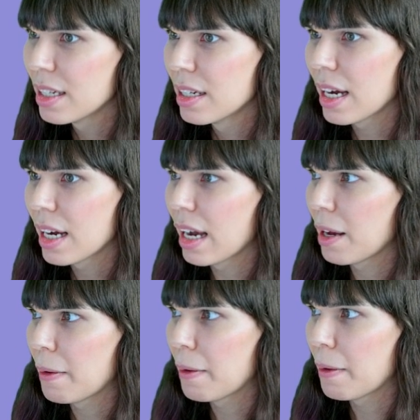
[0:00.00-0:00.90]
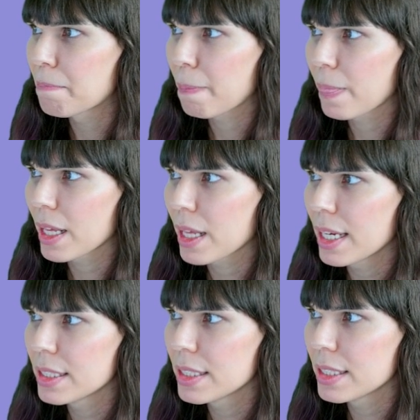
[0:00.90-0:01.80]
And
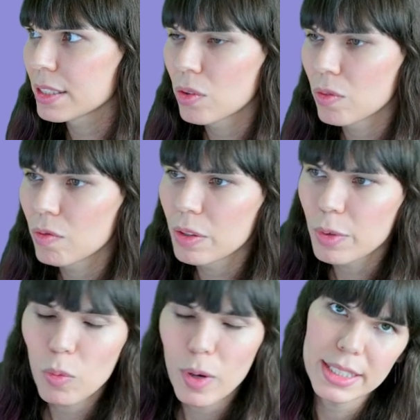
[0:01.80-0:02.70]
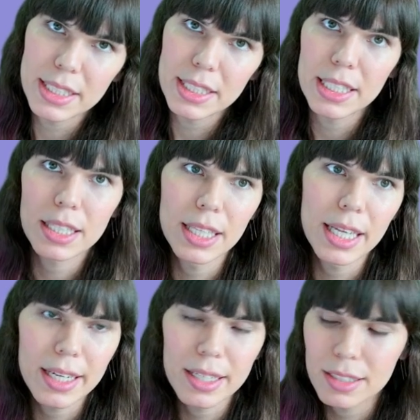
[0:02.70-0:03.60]
so when we want to
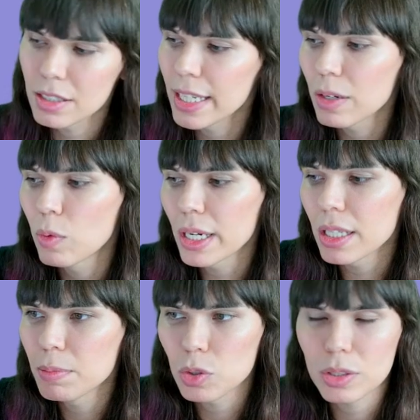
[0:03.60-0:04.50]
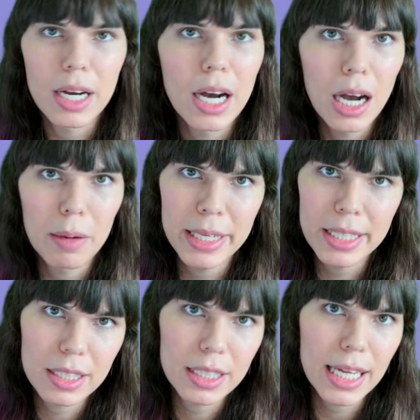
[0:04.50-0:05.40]
declare, so like one of the most
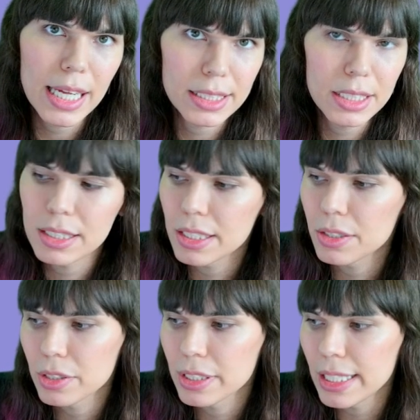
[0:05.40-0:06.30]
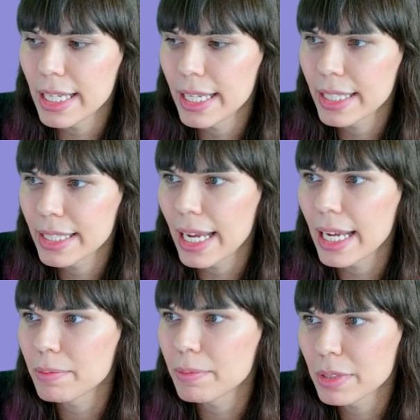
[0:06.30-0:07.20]
common classes that you'll see in
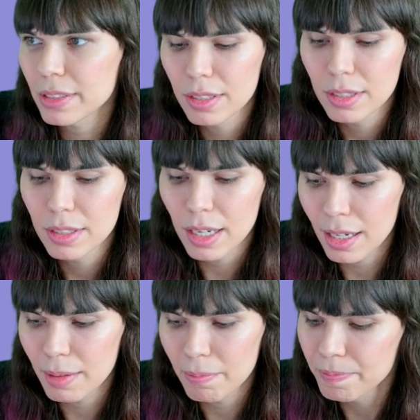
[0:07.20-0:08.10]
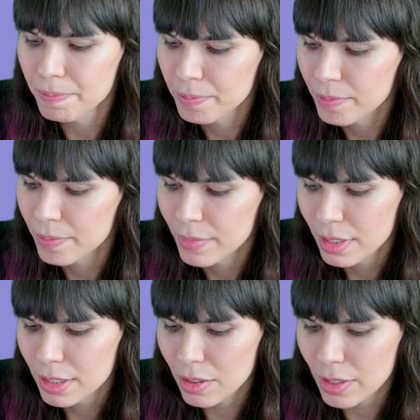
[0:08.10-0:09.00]
games, so
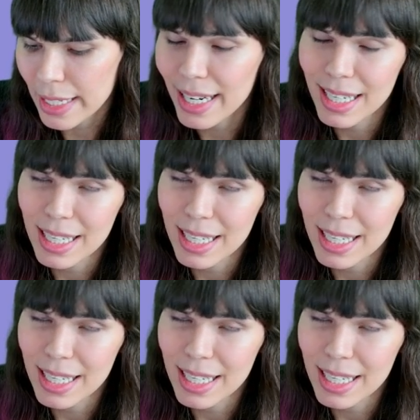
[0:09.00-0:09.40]
like a